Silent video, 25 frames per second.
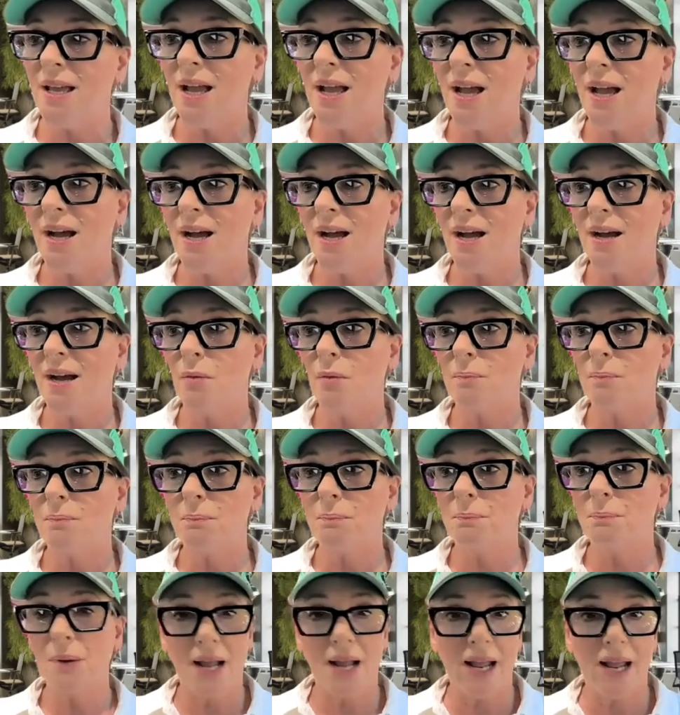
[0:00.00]

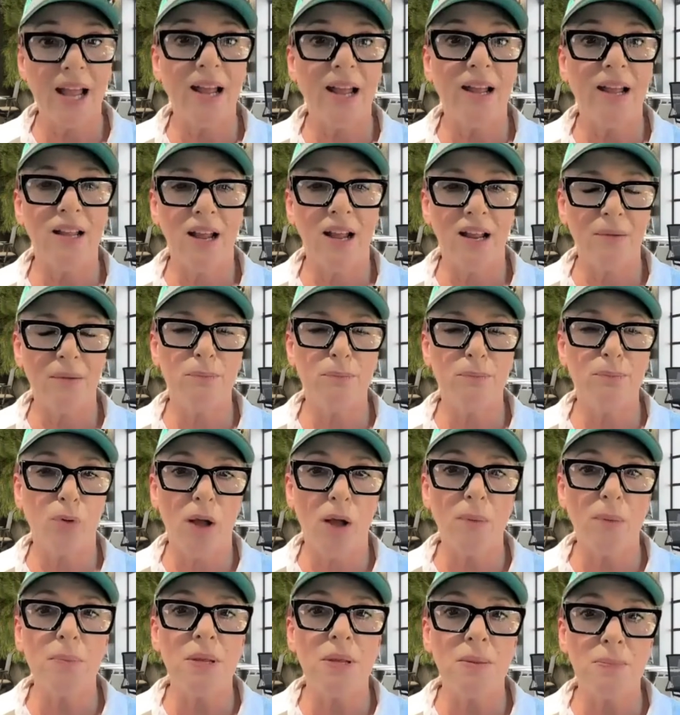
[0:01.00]
But I
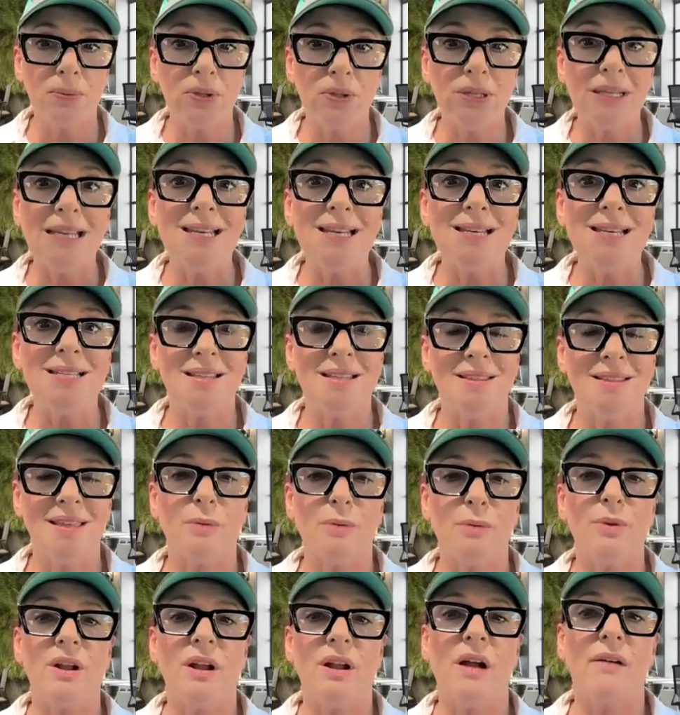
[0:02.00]
brought people into
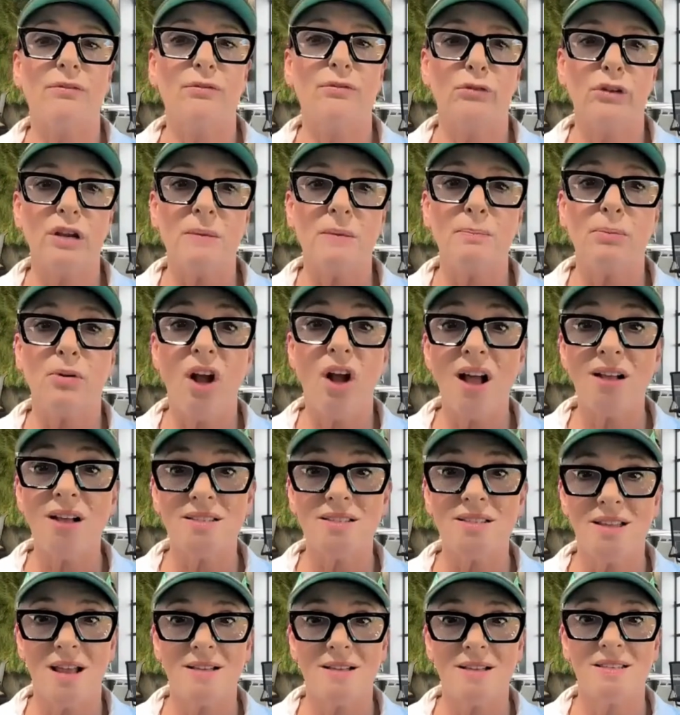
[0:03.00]
that recovery
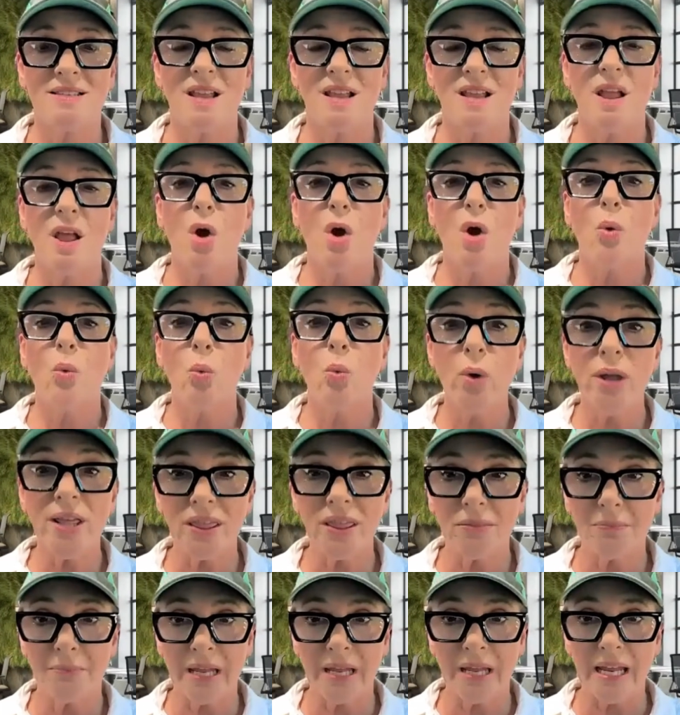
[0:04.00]
process
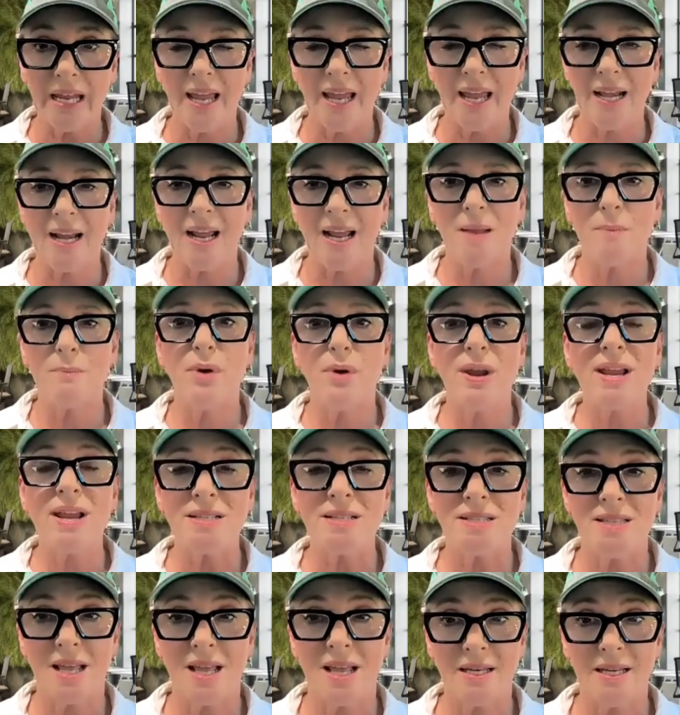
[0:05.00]
with me, and I
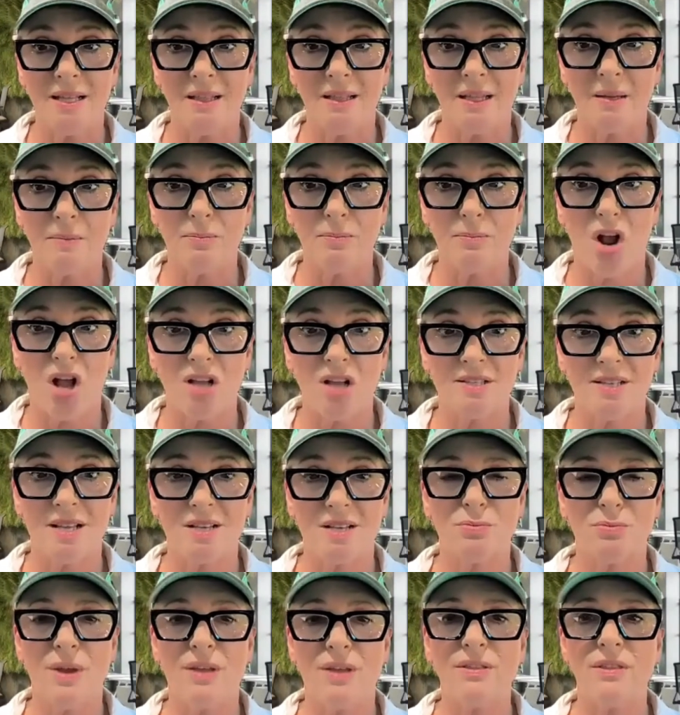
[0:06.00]
embraced that healing
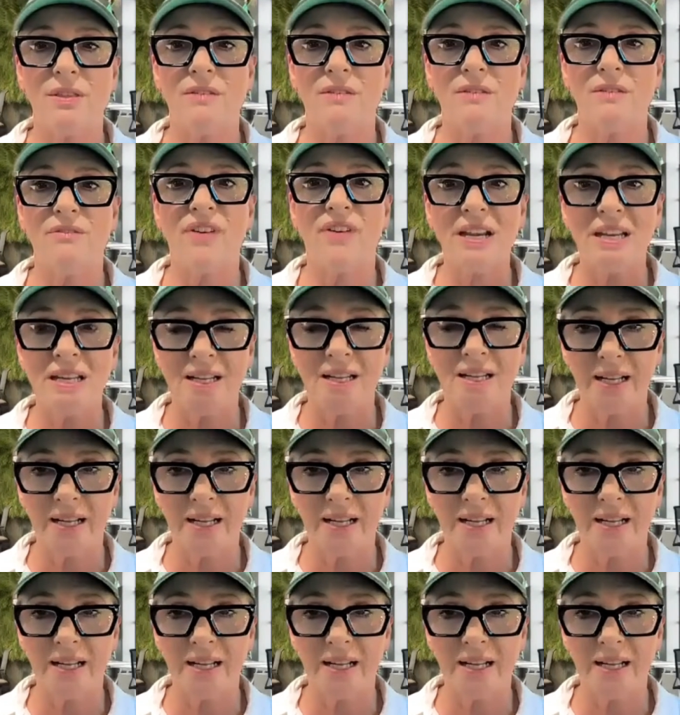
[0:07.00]
process rather than fighting